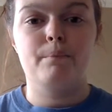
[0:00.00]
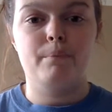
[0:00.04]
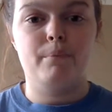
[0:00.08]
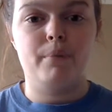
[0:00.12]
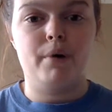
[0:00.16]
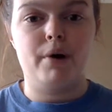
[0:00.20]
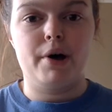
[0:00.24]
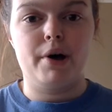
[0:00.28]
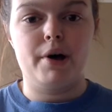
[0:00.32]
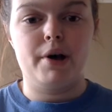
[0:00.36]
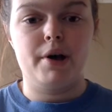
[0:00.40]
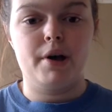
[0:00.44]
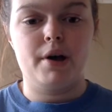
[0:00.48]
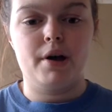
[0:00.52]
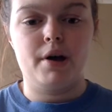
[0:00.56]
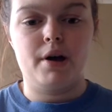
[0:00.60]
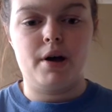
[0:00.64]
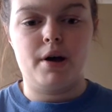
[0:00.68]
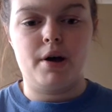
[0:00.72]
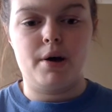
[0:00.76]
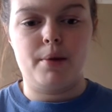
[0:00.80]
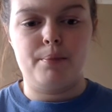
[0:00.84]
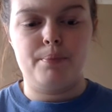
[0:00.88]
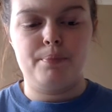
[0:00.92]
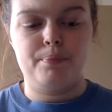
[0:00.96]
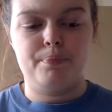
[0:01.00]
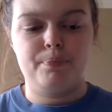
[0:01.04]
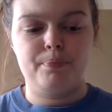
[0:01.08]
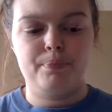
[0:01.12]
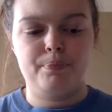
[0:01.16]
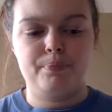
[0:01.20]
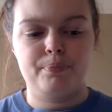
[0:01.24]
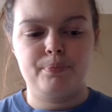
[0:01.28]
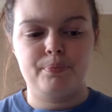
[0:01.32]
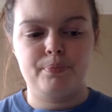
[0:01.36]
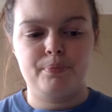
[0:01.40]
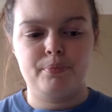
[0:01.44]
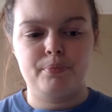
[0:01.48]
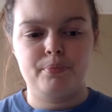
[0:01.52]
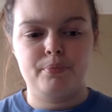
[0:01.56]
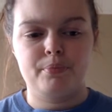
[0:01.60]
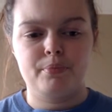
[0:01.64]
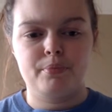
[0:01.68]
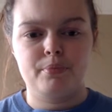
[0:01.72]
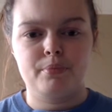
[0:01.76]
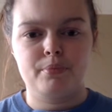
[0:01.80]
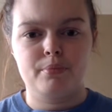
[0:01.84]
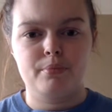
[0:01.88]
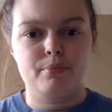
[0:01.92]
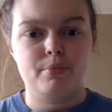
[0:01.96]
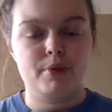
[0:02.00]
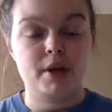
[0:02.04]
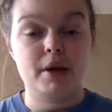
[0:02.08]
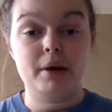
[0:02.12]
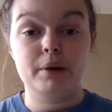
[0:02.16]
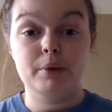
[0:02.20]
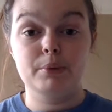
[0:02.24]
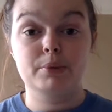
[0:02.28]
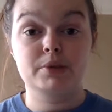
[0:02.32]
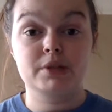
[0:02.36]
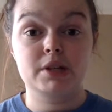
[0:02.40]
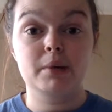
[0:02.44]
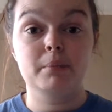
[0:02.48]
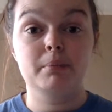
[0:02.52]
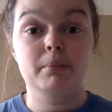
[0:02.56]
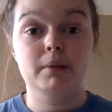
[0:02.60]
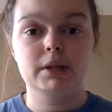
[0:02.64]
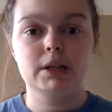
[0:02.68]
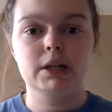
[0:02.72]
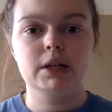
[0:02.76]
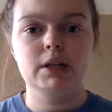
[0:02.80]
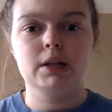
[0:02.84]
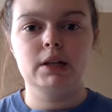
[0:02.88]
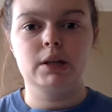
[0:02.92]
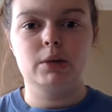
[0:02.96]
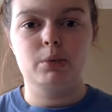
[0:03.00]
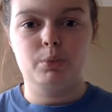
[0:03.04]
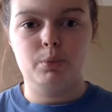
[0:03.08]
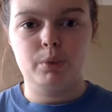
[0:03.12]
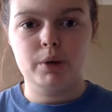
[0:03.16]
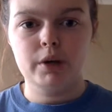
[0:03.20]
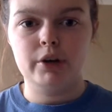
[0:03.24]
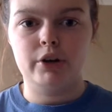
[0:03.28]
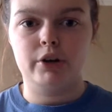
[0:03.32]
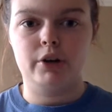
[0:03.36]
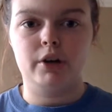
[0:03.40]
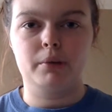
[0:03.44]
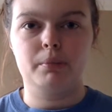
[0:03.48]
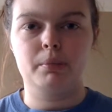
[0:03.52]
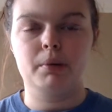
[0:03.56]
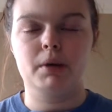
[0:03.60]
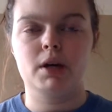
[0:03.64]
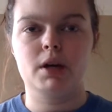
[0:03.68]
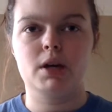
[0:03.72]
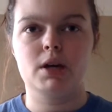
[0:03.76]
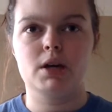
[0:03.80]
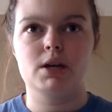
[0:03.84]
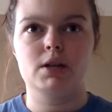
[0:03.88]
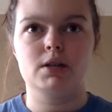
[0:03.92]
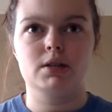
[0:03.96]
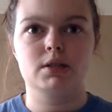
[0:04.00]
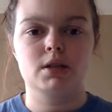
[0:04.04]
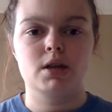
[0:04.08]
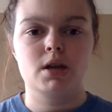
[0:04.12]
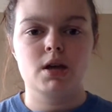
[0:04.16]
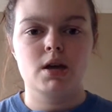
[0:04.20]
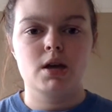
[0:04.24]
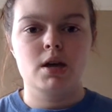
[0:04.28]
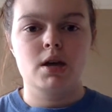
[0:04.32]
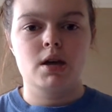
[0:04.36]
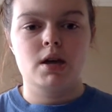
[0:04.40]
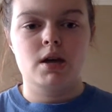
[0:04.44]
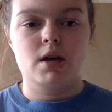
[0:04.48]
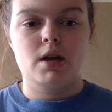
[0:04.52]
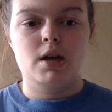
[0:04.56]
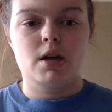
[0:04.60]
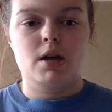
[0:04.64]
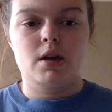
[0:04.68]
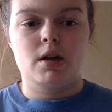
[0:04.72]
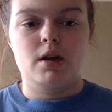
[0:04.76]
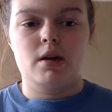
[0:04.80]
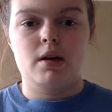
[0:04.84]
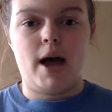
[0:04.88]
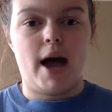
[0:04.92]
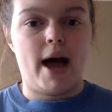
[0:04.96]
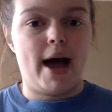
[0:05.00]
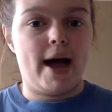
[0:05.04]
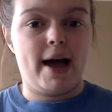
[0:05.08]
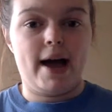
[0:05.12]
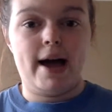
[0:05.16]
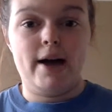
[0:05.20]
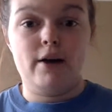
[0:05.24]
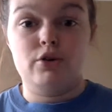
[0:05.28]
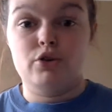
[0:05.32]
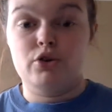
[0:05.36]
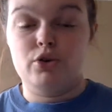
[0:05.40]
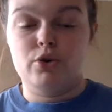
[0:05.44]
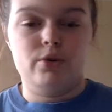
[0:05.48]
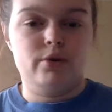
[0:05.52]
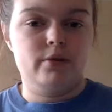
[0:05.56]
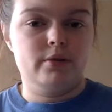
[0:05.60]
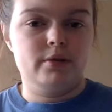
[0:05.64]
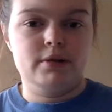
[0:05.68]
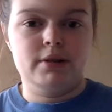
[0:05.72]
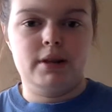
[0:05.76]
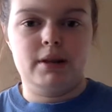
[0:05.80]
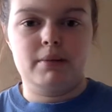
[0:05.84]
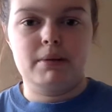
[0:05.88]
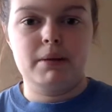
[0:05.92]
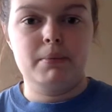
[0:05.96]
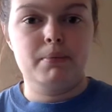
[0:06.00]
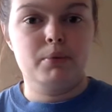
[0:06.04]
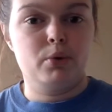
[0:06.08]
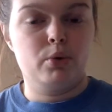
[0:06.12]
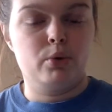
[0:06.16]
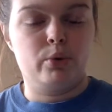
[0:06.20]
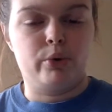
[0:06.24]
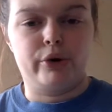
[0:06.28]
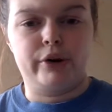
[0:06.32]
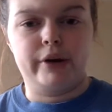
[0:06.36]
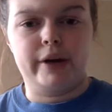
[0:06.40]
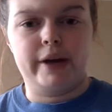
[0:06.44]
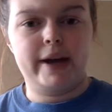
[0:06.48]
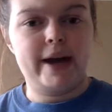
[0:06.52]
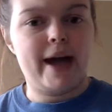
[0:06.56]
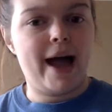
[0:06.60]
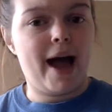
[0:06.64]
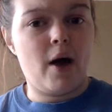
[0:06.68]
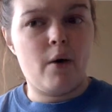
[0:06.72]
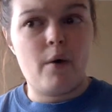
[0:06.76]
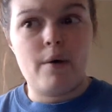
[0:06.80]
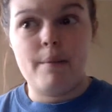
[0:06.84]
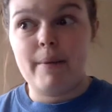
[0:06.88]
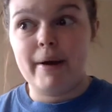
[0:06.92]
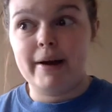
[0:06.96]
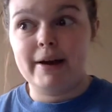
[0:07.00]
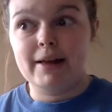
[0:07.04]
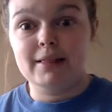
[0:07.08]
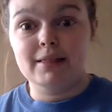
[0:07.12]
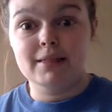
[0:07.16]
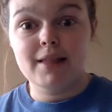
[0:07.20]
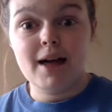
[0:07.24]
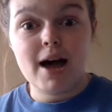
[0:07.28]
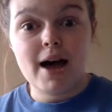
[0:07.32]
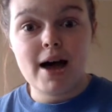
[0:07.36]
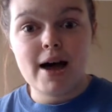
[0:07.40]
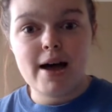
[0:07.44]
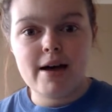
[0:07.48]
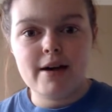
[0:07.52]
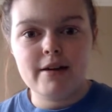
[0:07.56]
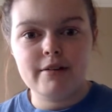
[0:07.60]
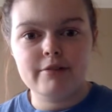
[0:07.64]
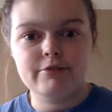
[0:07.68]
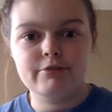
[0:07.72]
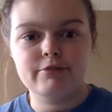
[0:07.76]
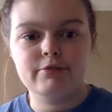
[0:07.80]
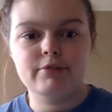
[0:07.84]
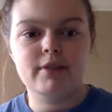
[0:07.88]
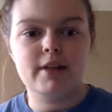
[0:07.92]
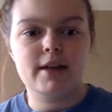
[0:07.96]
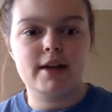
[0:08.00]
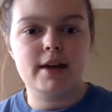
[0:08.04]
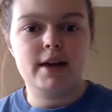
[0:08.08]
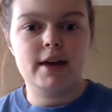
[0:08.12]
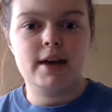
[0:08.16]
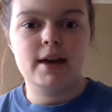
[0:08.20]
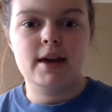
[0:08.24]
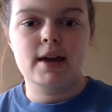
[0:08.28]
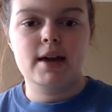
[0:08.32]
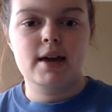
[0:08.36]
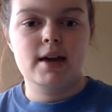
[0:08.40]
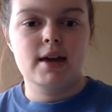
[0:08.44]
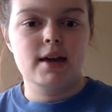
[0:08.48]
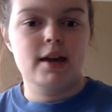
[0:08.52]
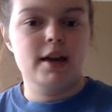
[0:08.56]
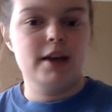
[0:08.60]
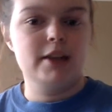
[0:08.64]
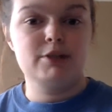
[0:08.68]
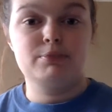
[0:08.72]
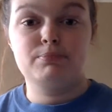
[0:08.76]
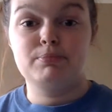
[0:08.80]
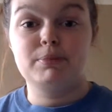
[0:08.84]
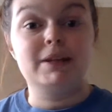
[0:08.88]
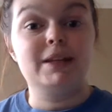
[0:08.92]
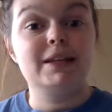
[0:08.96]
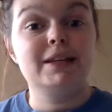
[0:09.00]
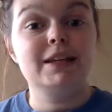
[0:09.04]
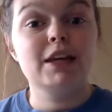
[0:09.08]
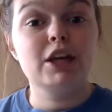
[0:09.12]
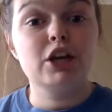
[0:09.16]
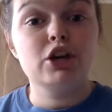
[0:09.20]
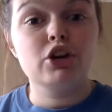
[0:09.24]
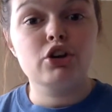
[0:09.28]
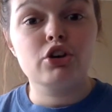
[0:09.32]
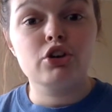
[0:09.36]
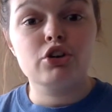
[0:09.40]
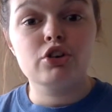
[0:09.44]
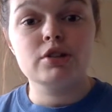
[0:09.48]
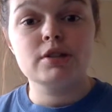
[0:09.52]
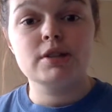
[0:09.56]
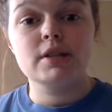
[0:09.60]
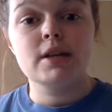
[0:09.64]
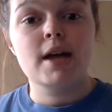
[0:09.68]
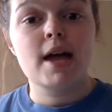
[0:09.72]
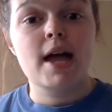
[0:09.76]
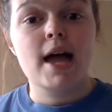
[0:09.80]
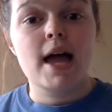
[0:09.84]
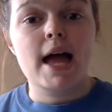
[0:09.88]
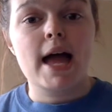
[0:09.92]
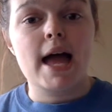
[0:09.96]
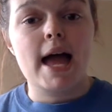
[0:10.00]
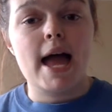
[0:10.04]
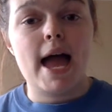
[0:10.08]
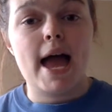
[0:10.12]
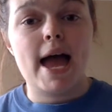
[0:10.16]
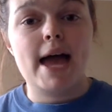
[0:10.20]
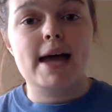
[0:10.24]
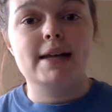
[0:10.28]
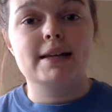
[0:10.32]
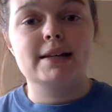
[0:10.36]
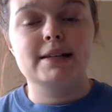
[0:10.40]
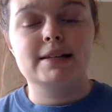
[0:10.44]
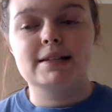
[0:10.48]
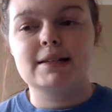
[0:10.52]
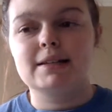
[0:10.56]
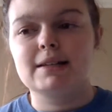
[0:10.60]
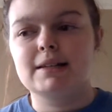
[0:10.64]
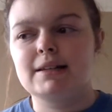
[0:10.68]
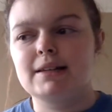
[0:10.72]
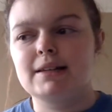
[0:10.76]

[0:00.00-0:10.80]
but um, it was completely weird because I, I don't know, like people were like, "How am I alive?" Like it's been years, and